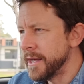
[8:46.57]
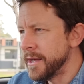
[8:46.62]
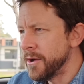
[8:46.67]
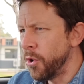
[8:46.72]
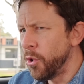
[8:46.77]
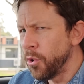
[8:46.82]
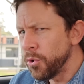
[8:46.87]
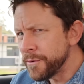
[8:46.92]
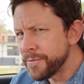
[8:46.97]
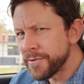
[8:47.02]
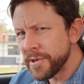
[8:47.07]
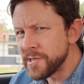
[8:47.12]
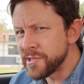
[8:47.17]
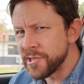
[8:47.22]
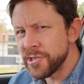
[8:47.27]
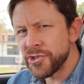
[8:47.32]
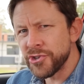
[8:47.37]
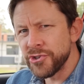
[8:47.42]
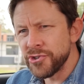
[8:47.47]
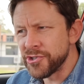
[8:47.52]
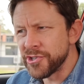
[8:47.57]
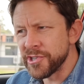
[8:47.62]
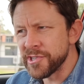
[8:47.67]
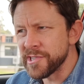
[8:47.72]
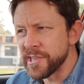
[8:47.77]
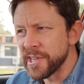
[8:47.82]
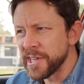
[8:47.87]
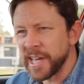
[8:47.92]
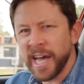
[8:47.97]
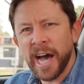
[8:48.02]
all of these issues
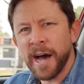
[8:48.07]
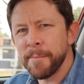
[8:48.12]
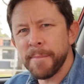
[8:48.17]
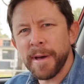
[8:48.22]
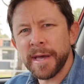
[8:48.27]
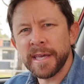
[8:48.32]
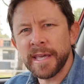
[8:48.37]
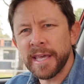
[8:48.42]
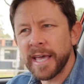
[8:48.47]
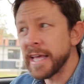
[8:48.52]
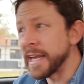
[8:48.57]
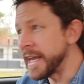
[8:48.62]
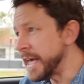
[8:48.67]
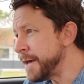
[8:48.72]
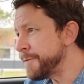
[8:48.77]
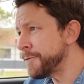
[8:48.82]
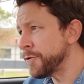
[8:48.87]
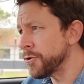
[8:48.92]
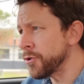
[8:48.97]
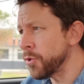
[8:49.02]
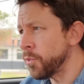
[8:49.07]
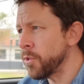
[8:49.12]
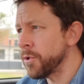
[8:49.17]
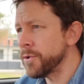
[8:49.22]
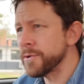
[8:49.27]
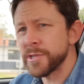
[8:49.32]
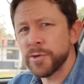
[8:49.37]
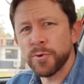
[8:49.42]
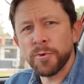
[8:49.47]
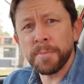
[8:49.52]
just come back again, even on the
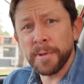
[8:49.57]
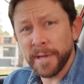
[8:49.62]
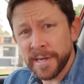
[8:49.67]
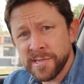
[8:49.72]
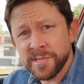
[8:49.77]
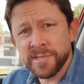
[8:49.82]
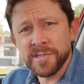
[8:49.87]
warranty replaced